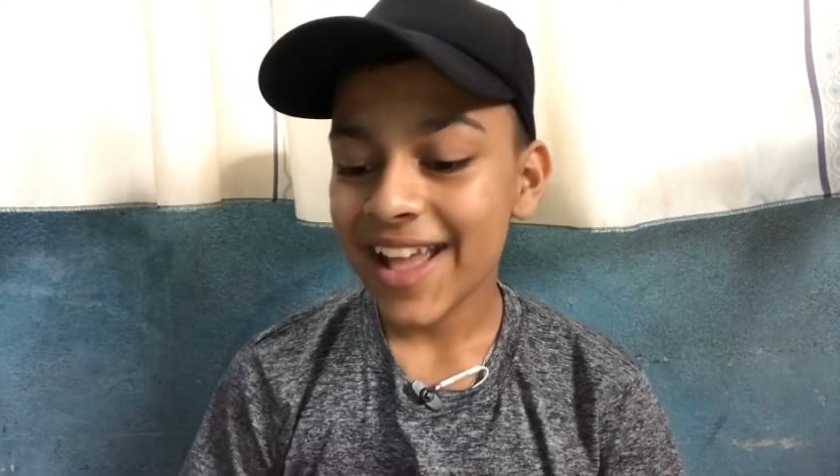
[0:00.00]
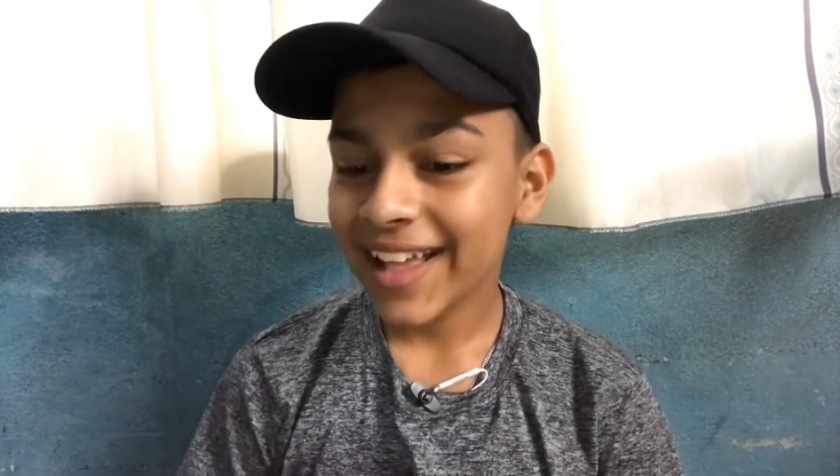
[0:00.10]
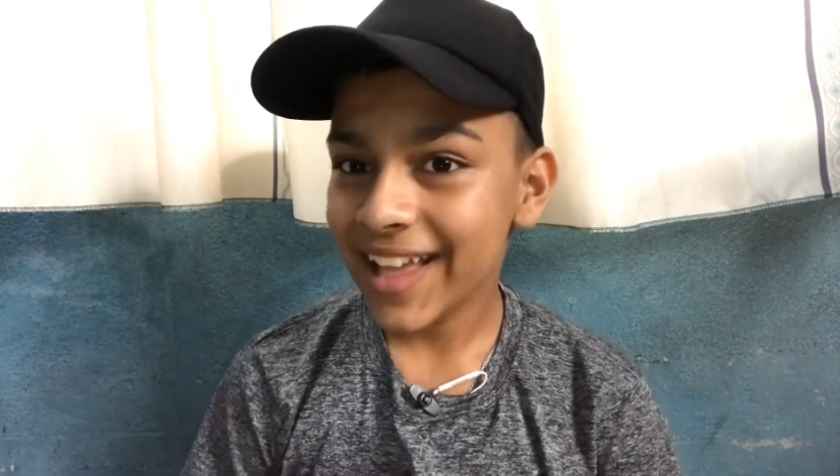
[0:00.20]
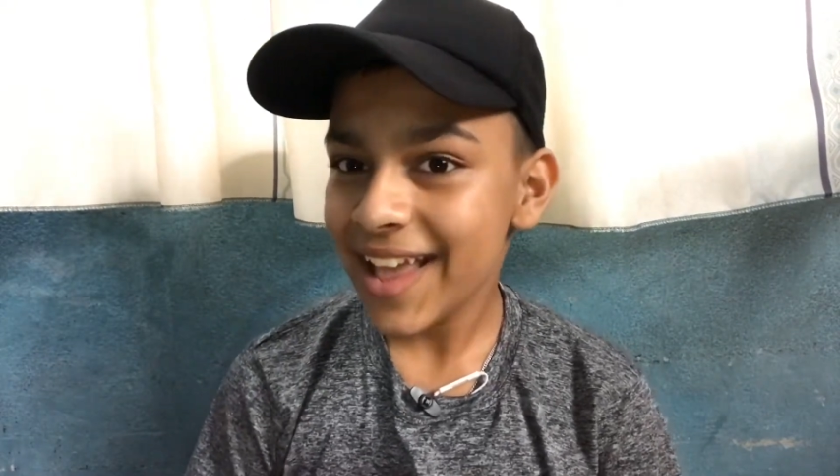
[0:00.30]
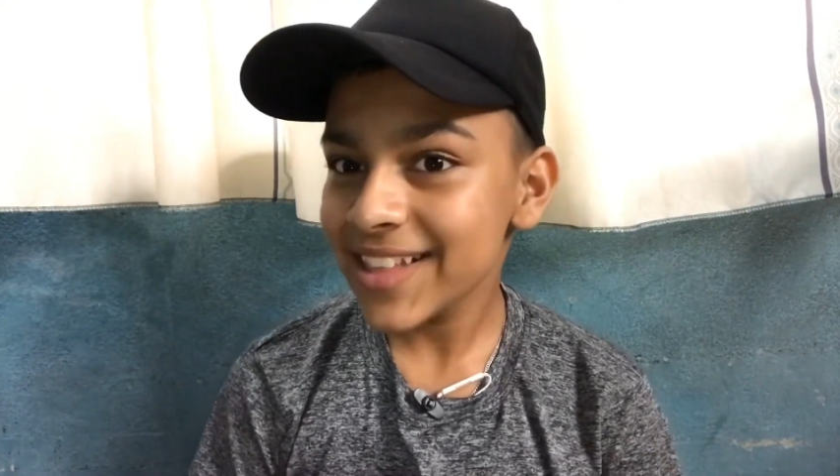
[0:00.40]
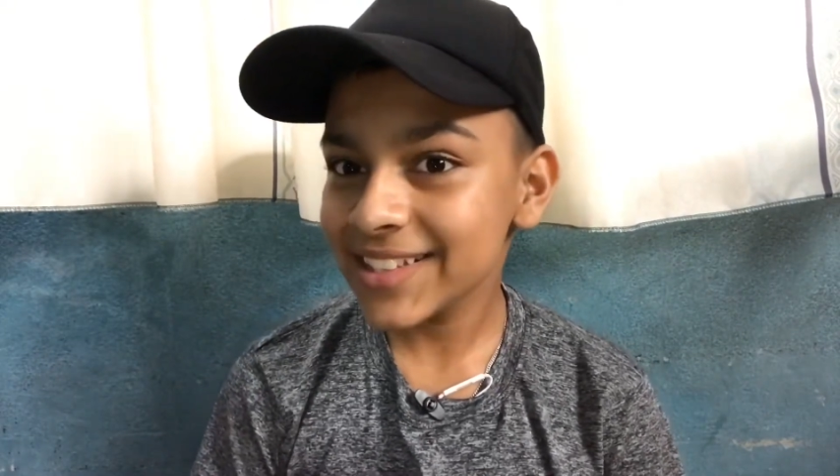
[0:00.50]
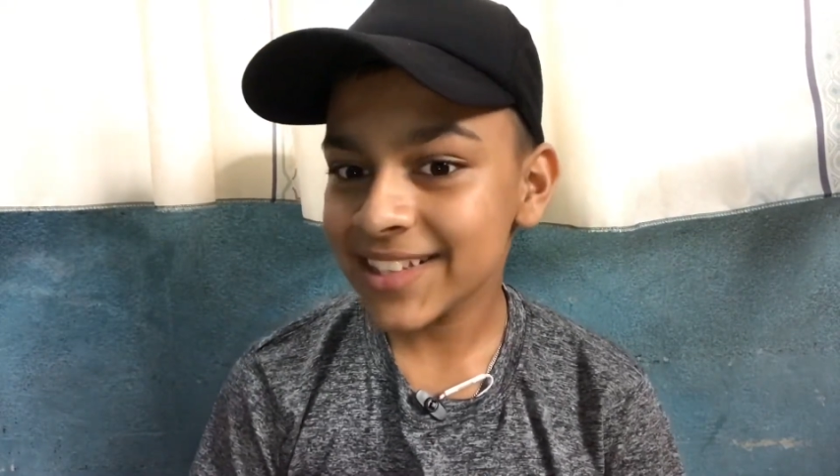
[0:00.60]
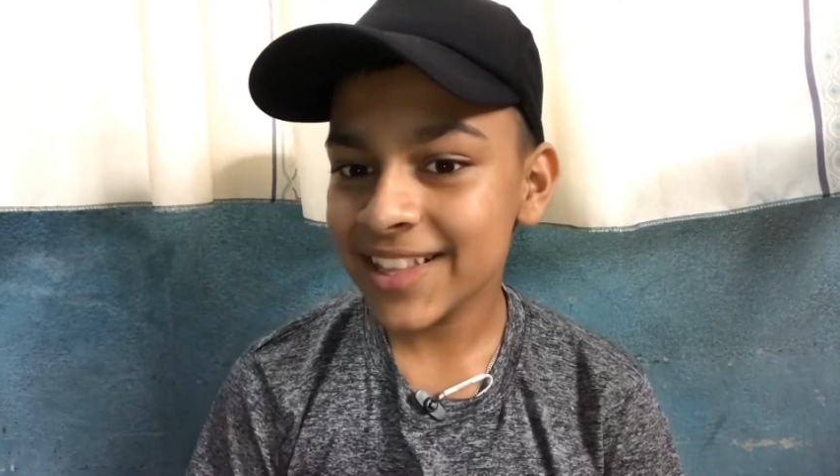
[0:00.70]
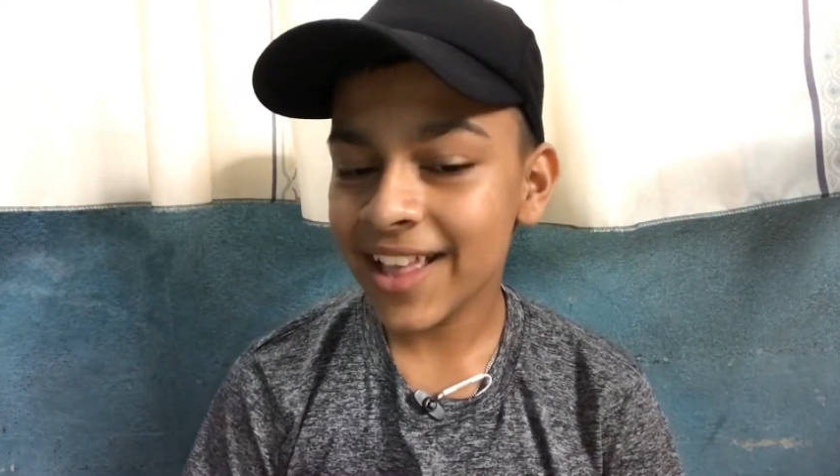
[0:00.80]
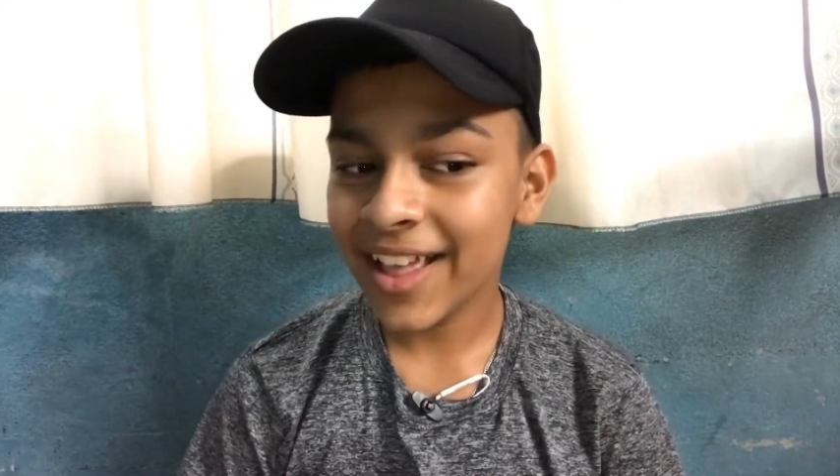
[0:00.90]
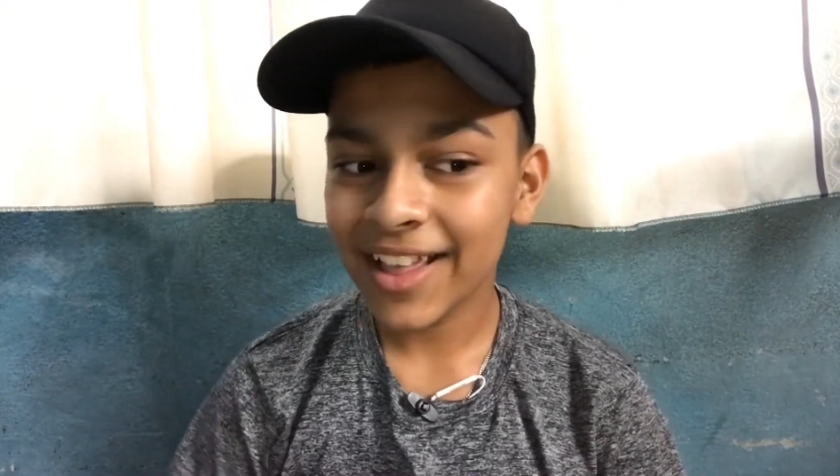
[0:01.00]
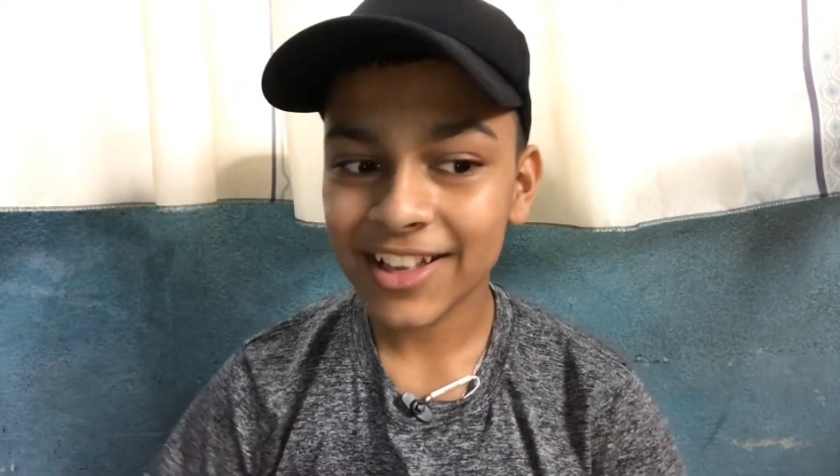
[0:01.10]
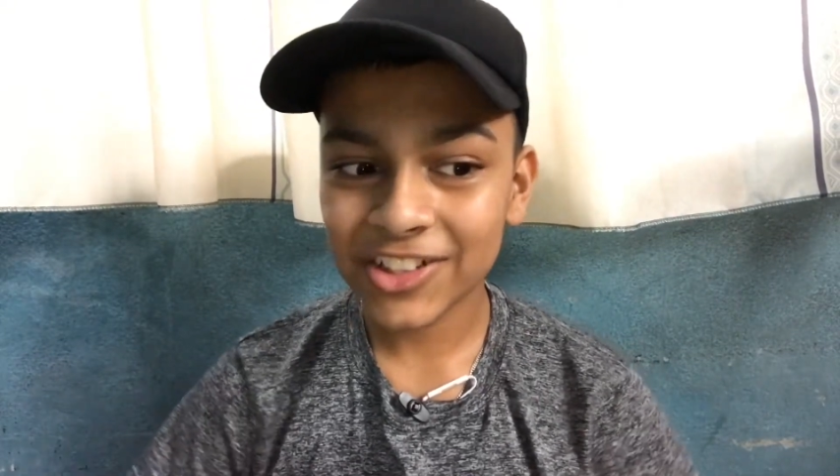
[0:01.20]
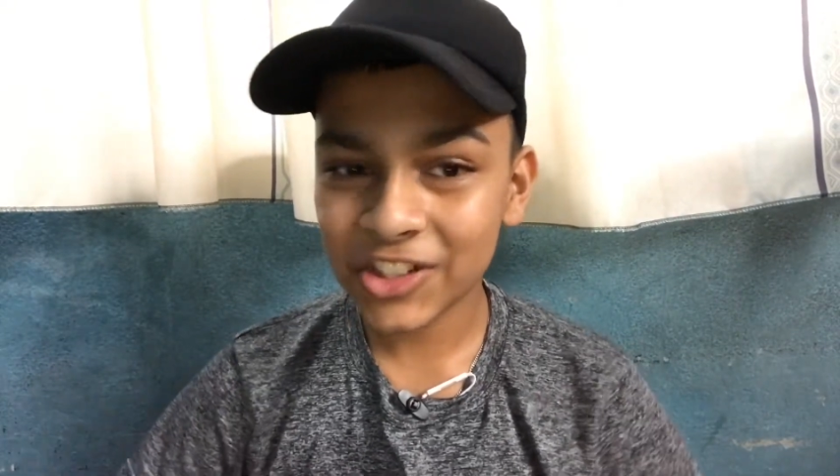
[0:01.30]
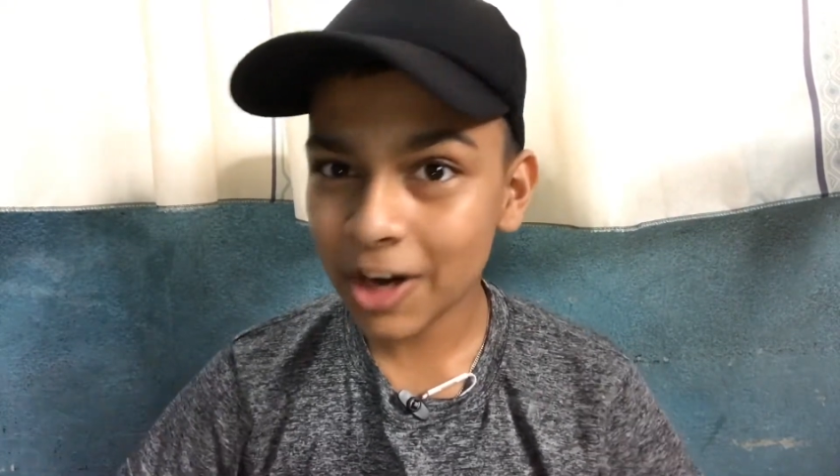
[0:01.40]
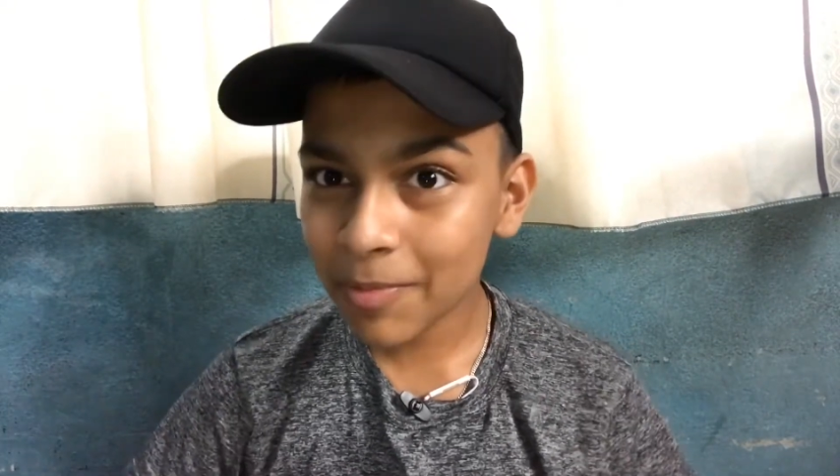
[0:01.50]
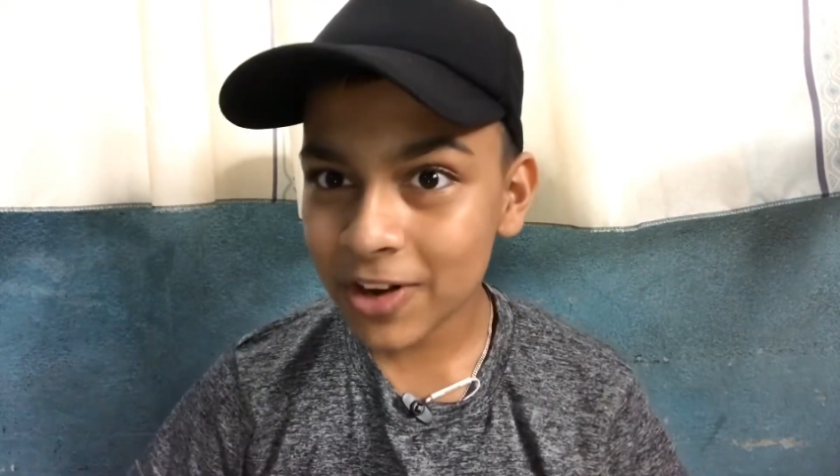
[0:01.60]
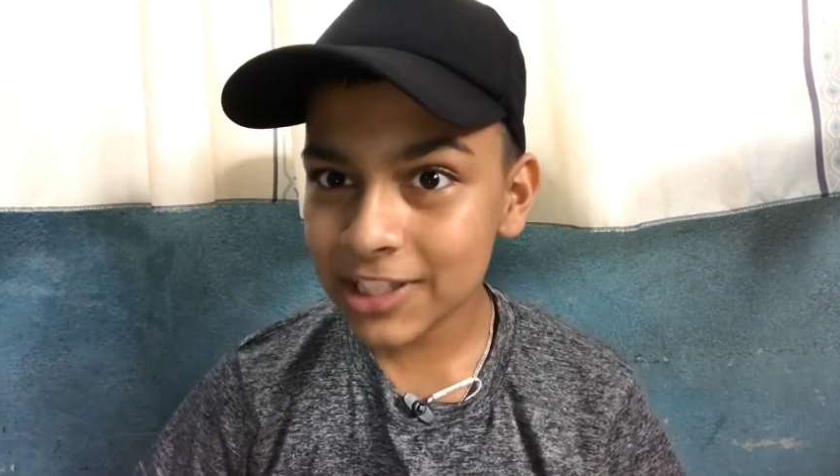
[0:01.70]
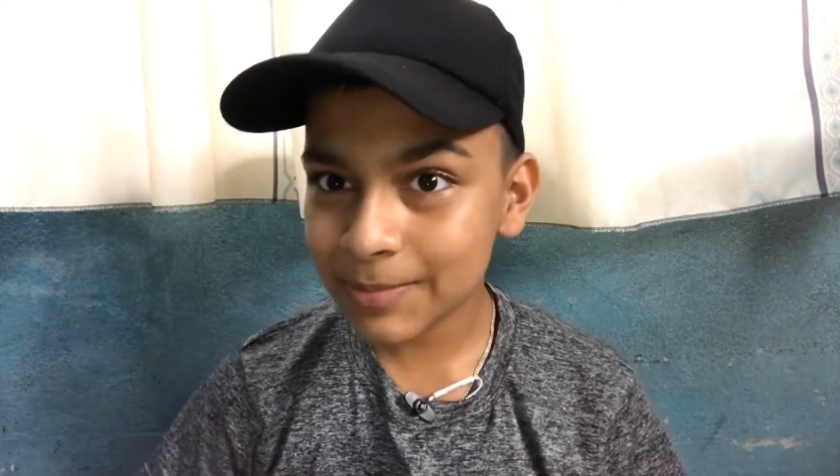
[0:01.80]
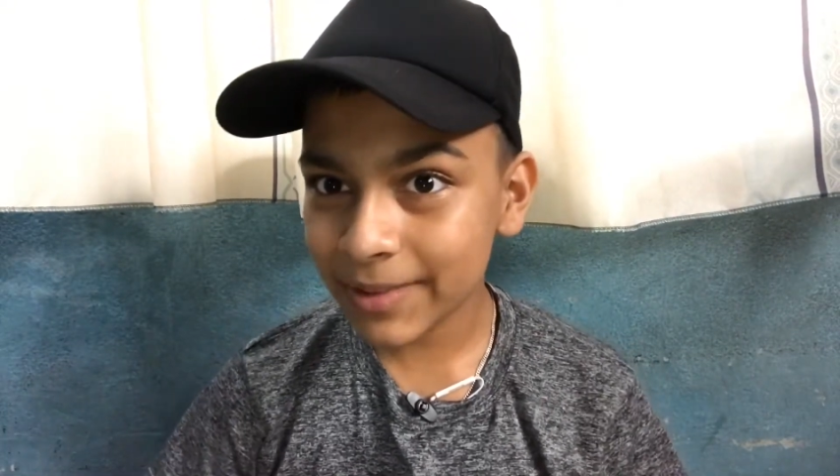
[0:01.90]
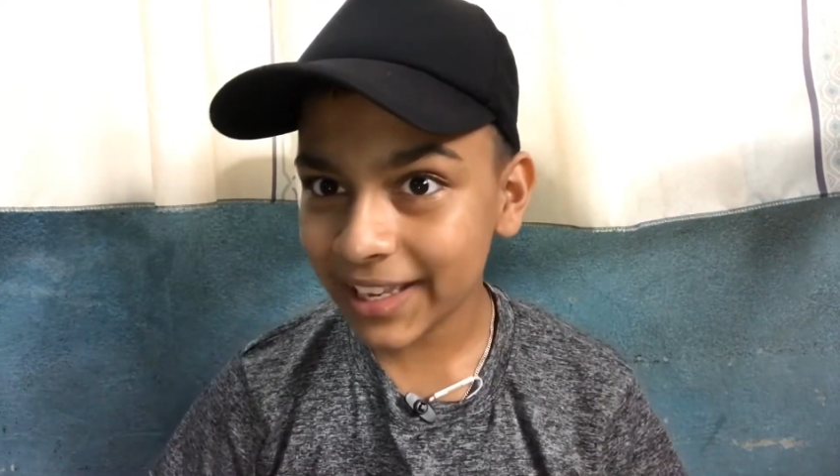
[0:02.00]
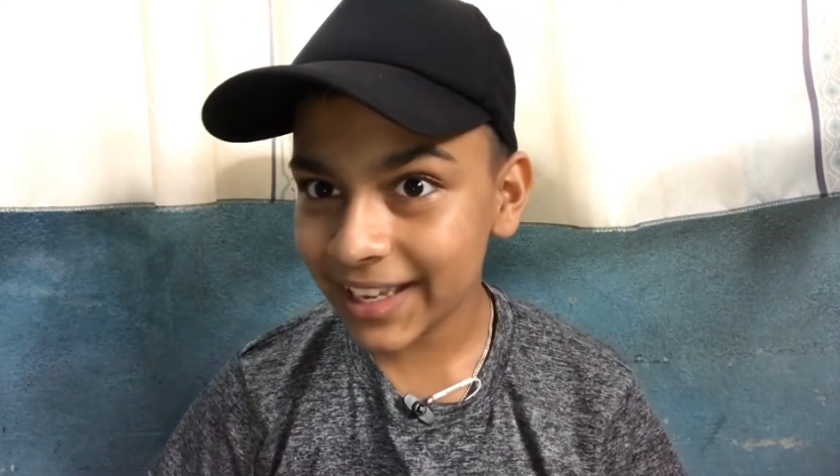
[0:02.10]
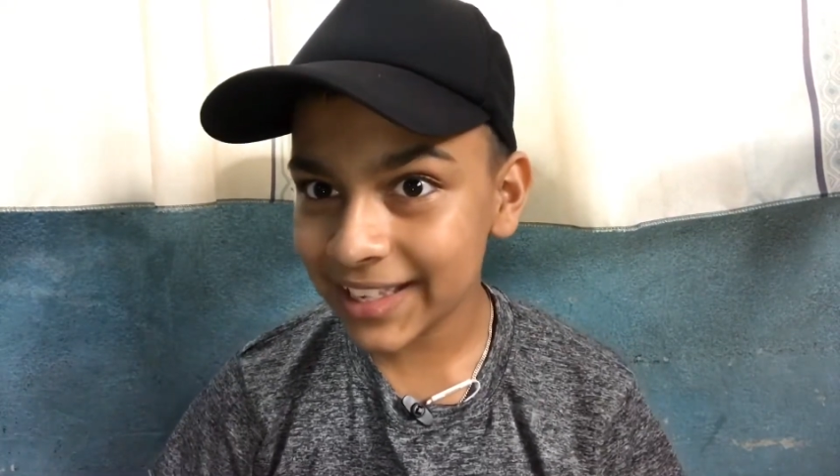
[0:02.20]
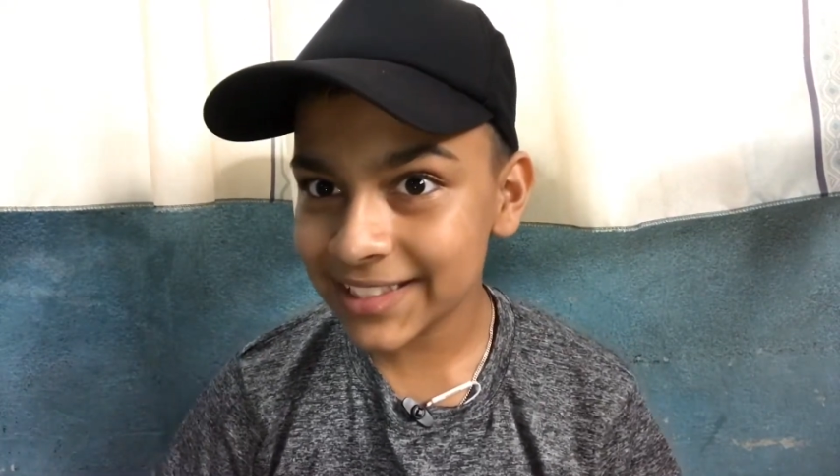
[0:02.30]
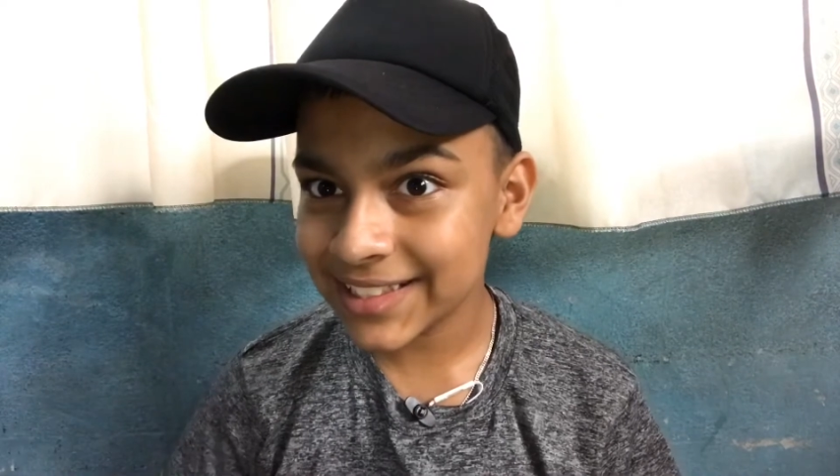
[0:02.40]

Cuz, drum rolls please.